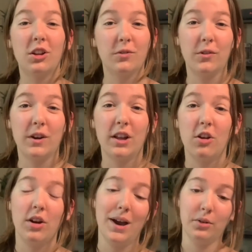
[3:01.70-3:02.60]
for very
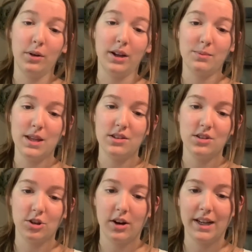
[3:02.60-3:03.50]
long, I would recommend
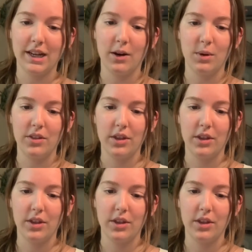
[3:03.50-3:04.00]
starting out with